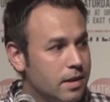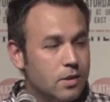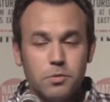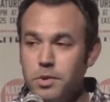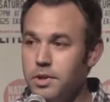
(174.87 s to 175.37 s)

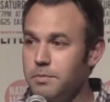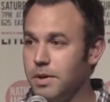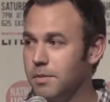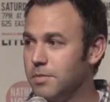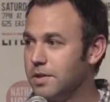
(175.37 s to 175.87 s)
he's really
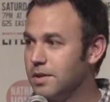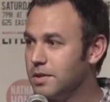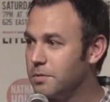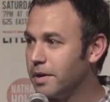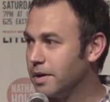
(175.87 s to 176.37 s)
pumped.
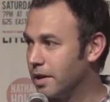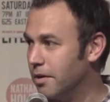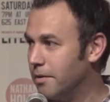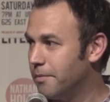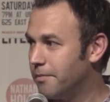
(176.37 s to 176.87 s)
He's ready to
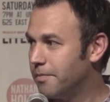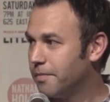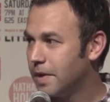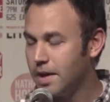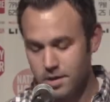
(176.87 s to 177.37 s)
go.
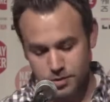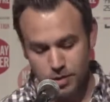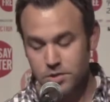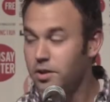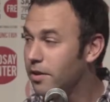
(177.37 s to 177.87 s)
And so
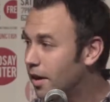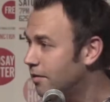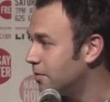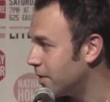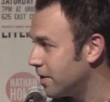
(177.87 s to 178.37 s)
I'll start
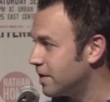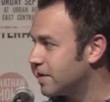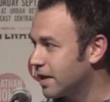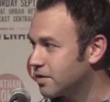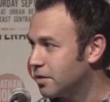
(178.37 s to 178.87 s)
off with this
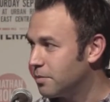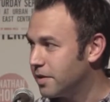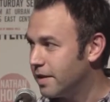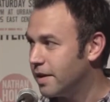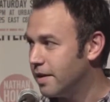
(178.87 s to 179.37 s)
excerpt,
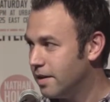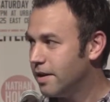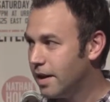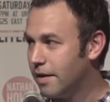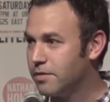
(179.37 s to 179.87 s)
and then
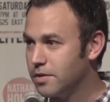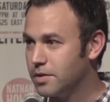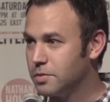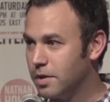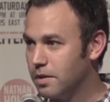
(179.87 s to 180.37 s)
after
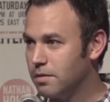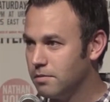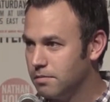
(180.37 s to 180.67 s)
this one,